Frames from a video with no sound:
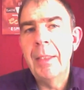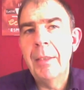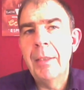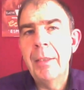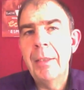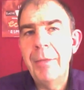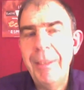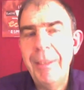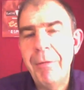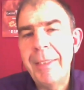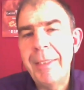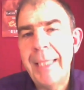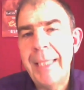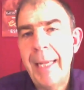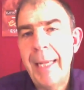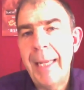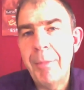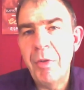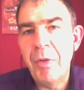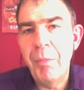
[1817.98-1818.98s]
are different
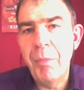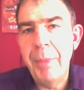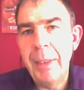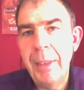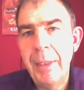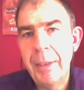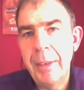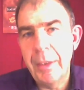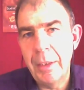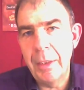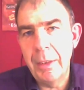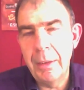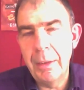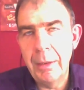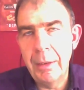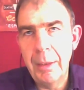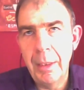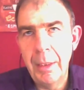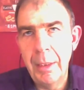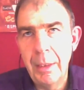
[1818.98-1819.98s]
types of builders, and
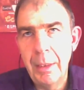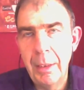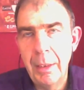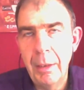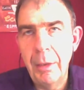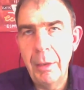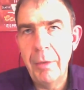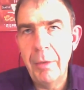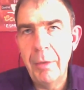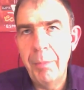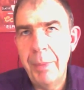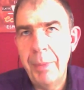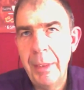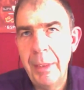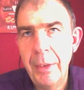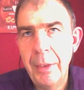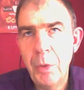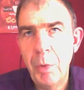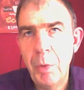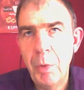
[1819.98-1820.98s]
a lot of
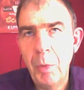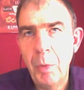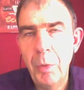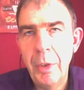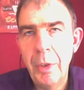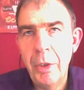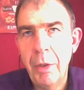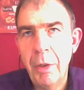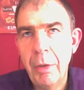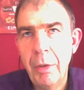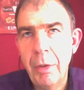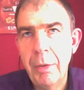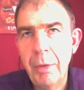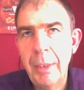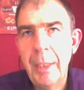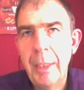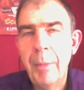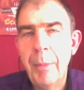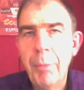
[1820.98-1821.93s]
builders will work on